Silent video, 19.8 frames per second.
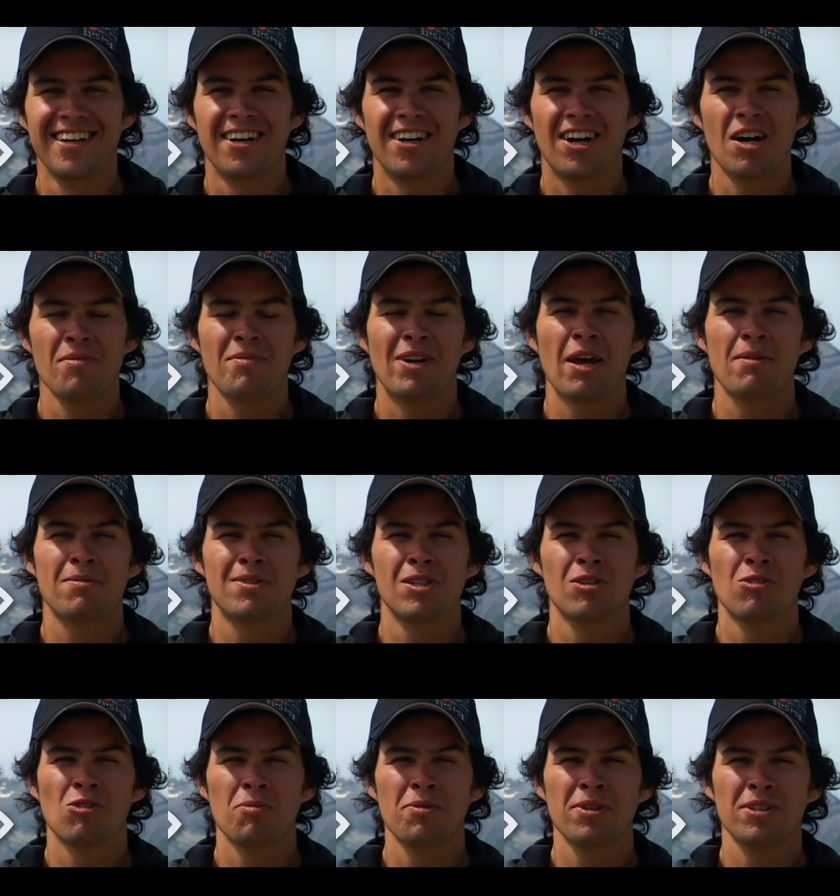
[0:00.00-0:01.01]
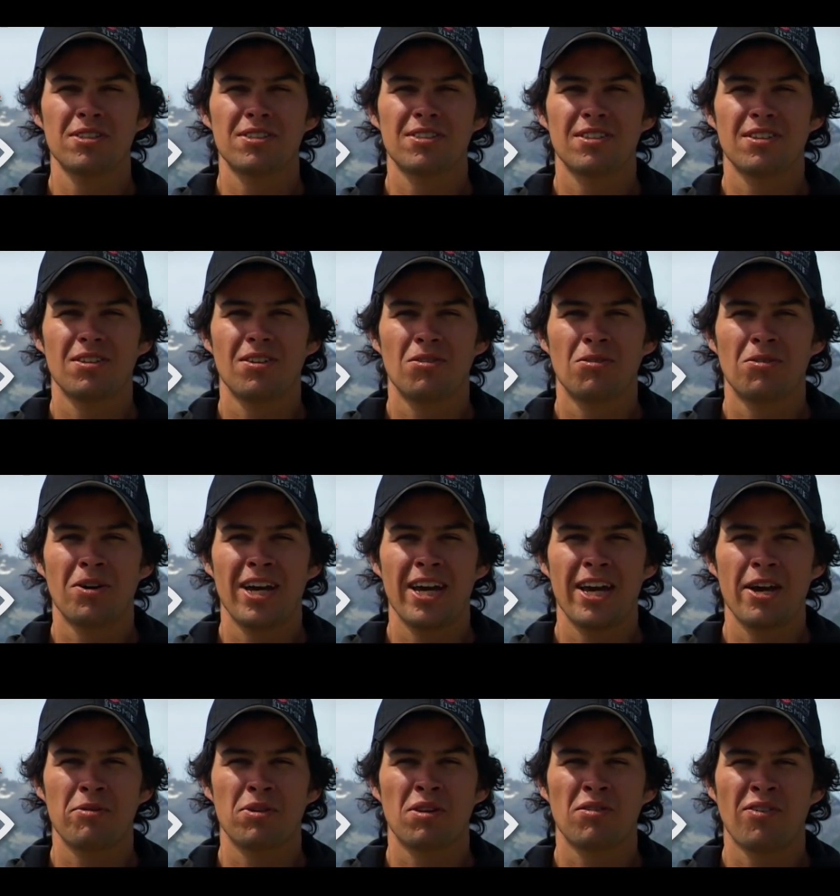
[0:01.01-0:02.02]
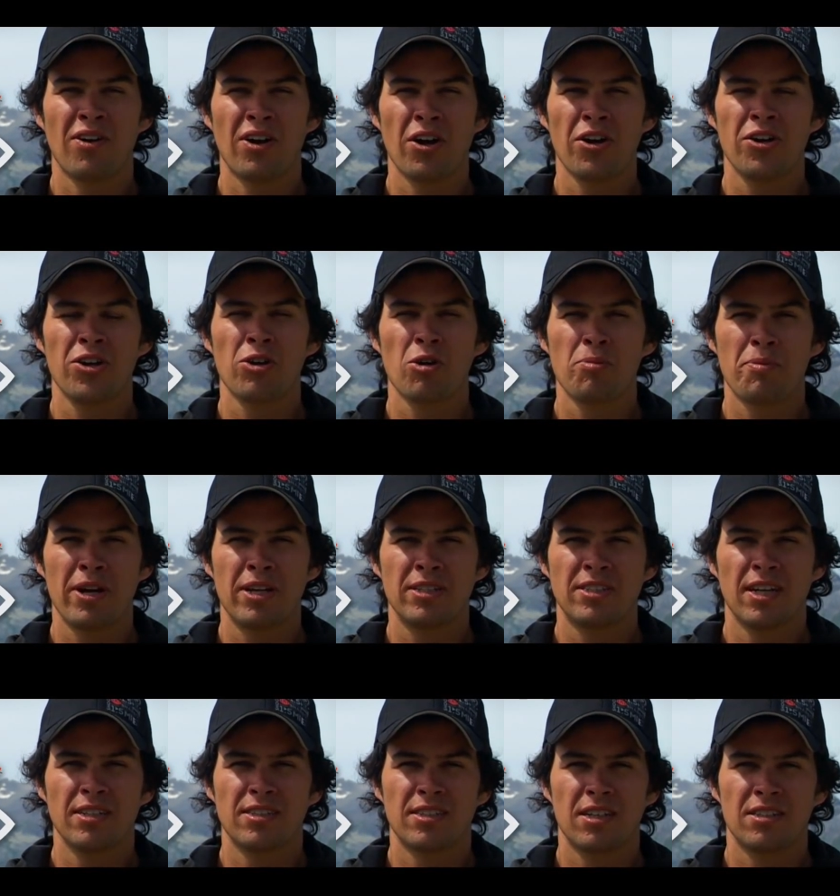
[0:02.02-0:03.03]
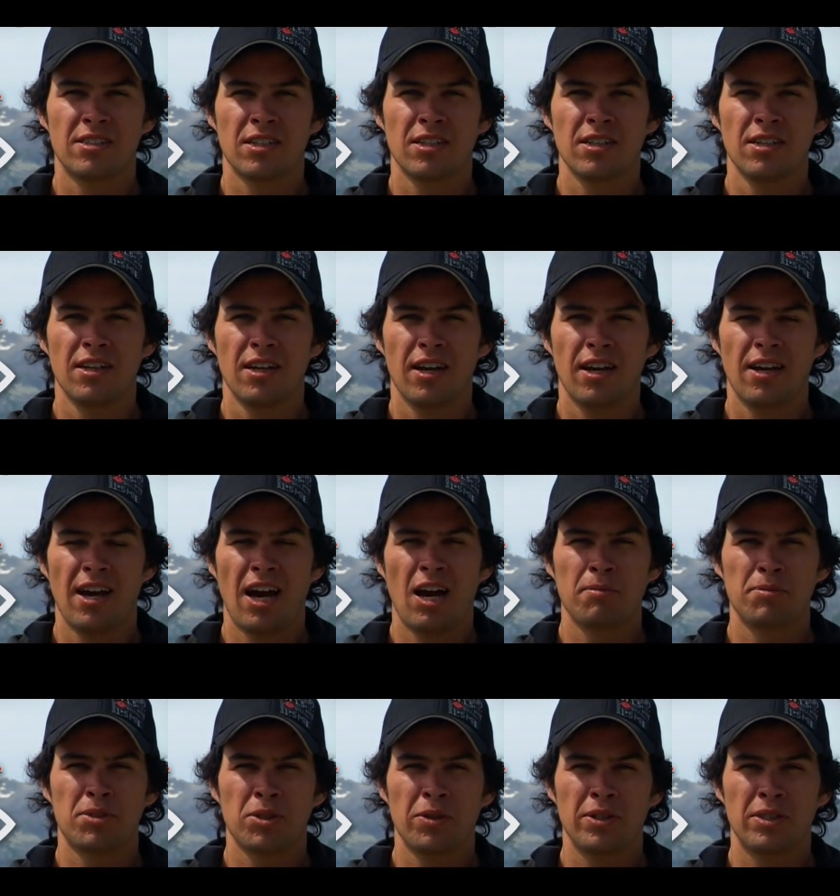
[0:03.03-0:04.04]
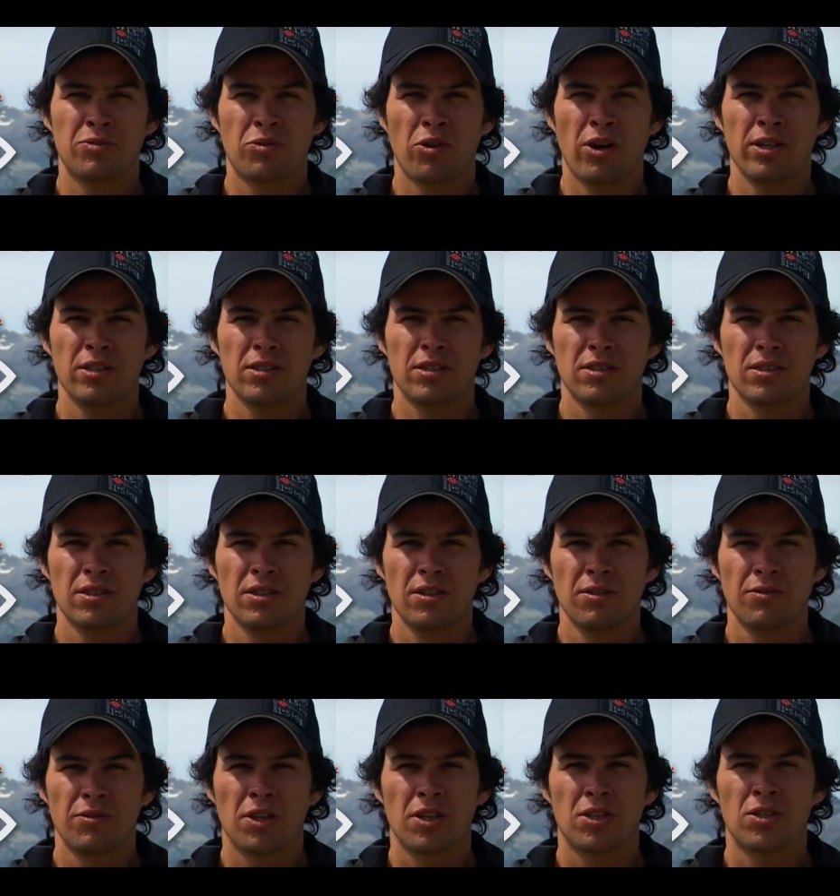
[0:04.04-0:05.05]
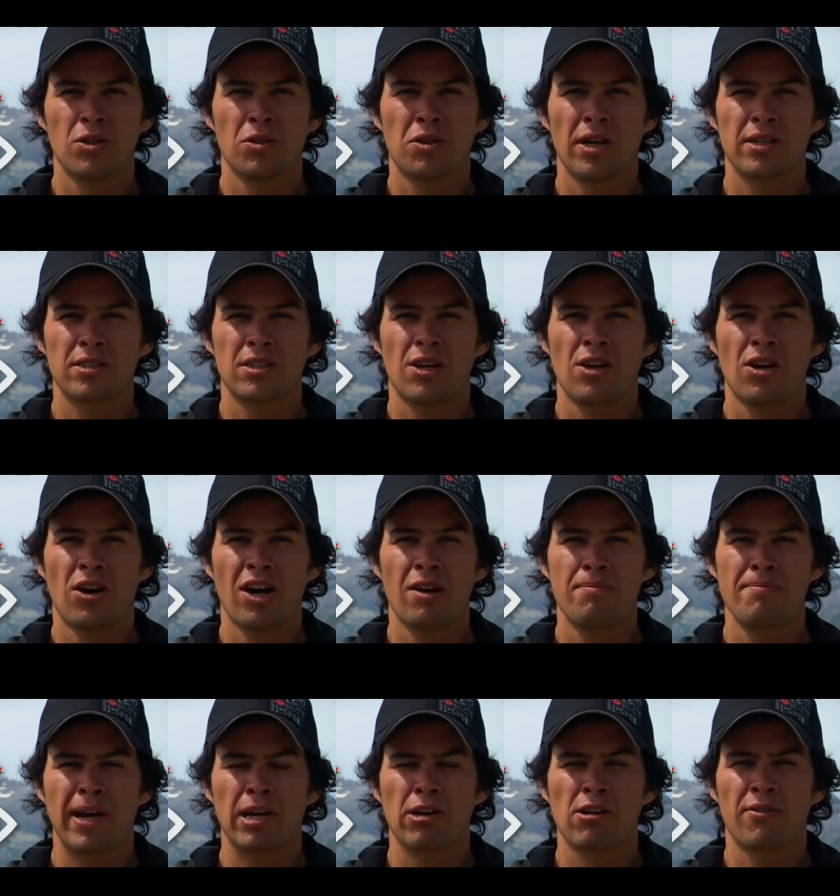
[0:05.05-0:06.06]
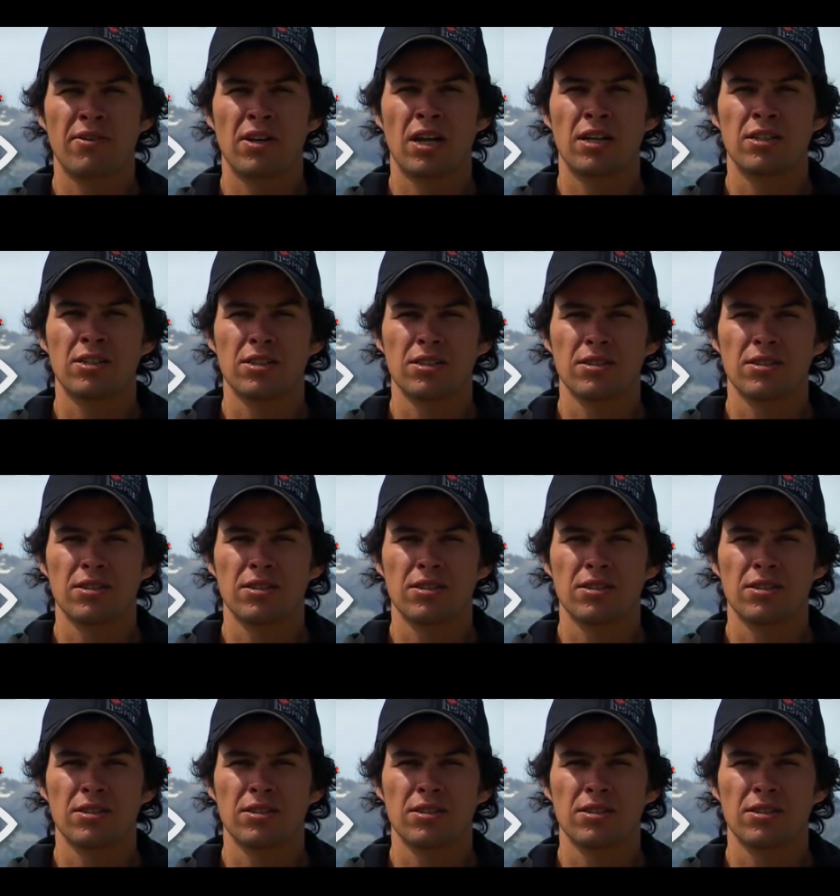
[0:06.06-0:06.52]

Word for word: Hi, my name is Luke Roberts. We're here with the VIO European Test Centre at Alpe d'Huez, France for the 2009 Megavalanche.